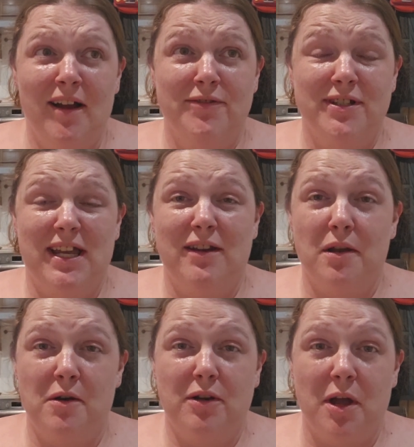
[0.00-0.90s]
I've just had a
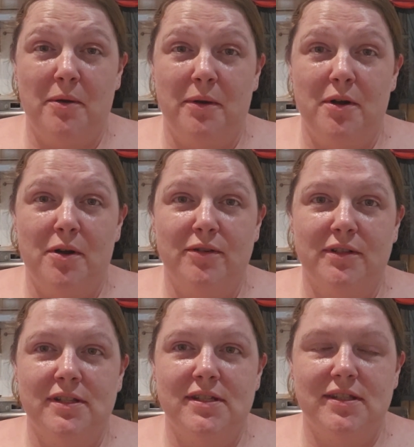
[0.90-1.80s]
lot going
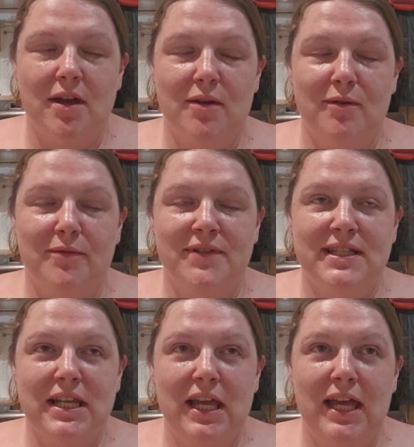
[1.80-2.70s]
on. So
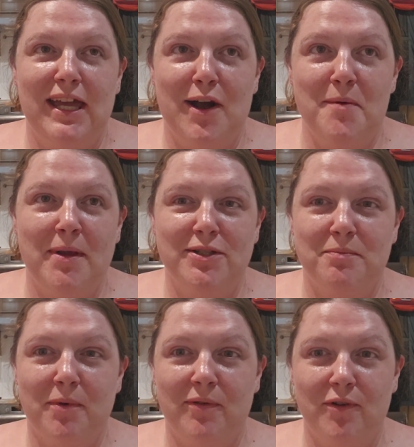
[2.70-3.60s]
obviously I
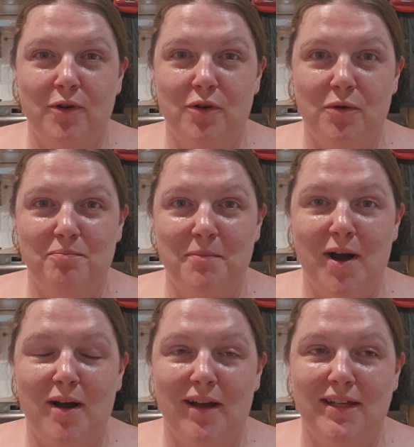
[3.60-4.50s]
mentioned before
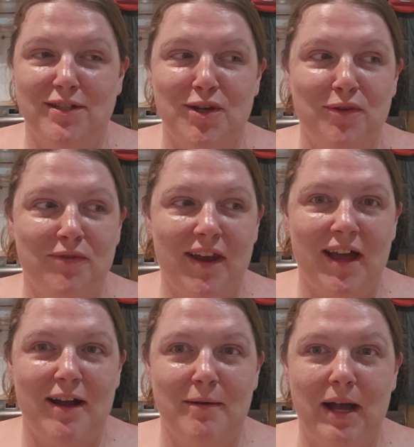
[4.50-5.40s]
my tooth fell
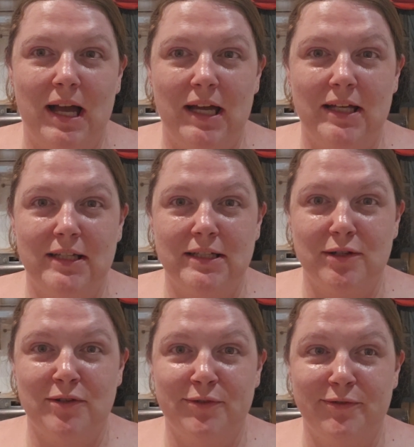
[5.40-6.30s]
out, and
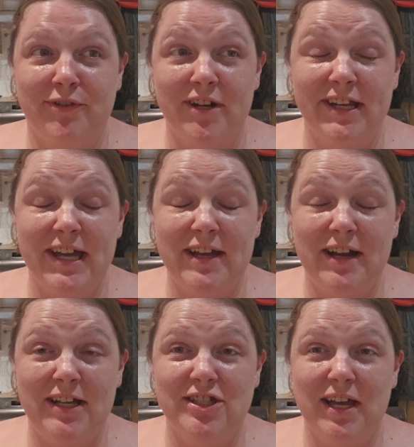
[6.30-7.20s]
on Friday
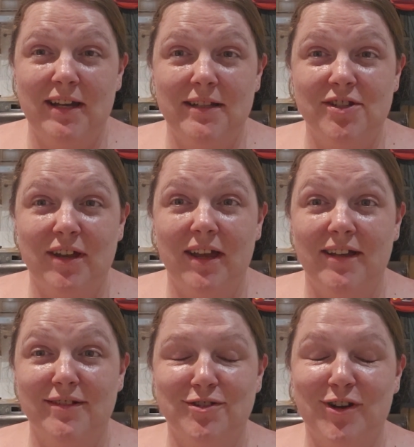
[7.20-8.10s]
I actually had
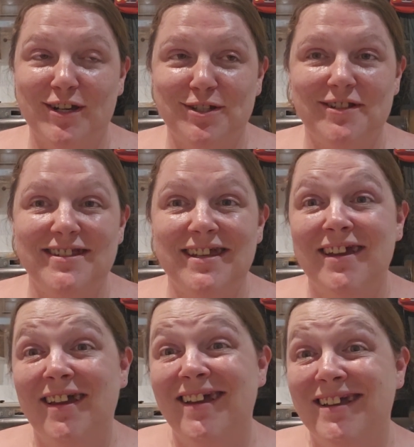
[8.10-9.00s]
extractions.
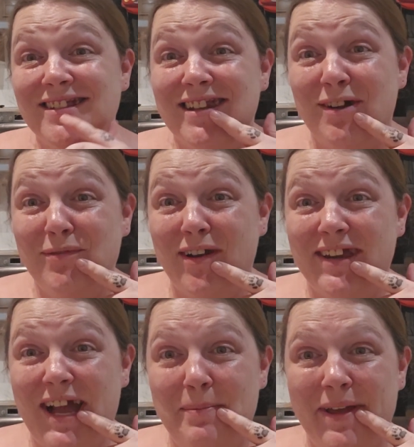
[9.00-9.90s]
So now I'm very
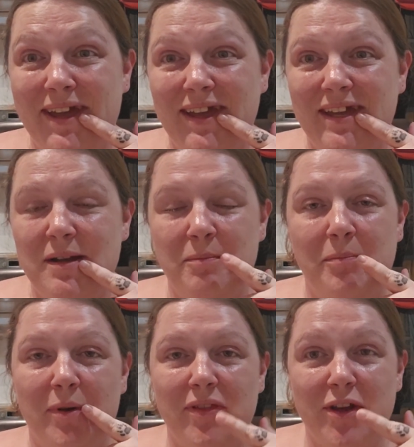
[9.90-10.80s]
gappy
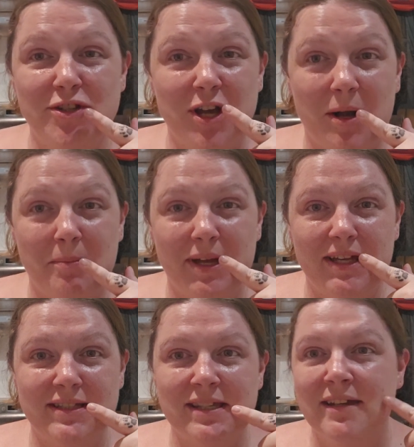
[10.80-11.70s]
but no sharp
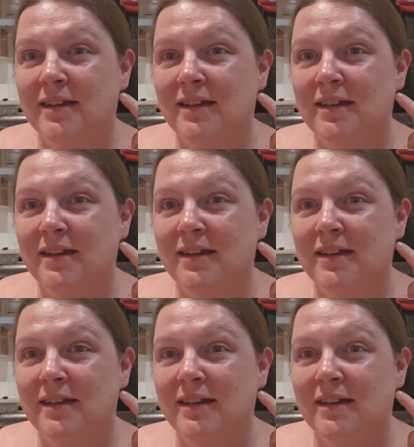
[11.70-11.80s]
bits,